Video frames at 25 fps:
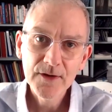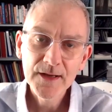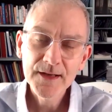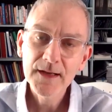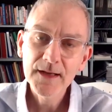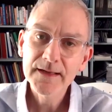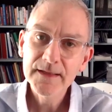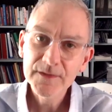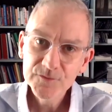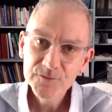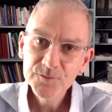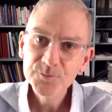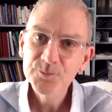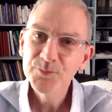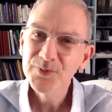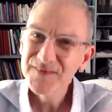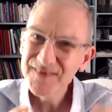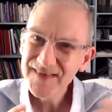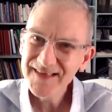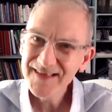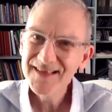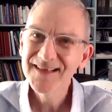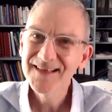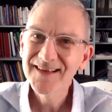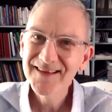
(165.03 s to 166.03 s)
And I guess
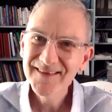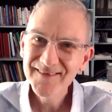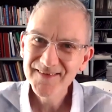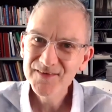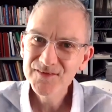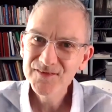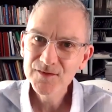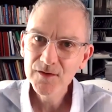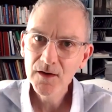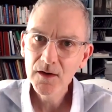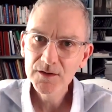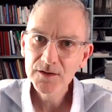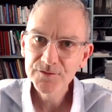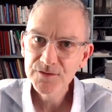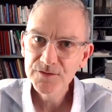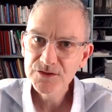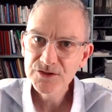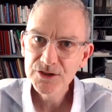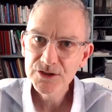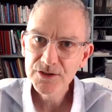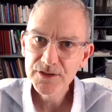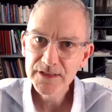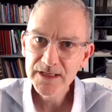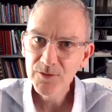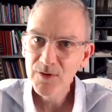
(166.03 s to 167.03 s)
particularly at the start of a
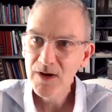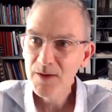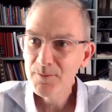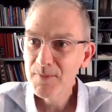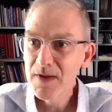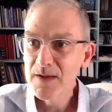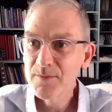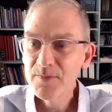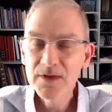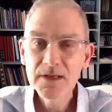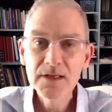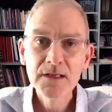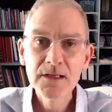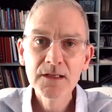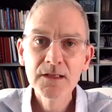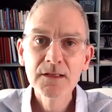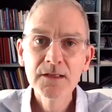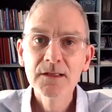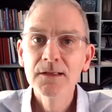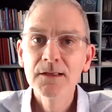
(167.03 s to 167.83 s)
journey where maybe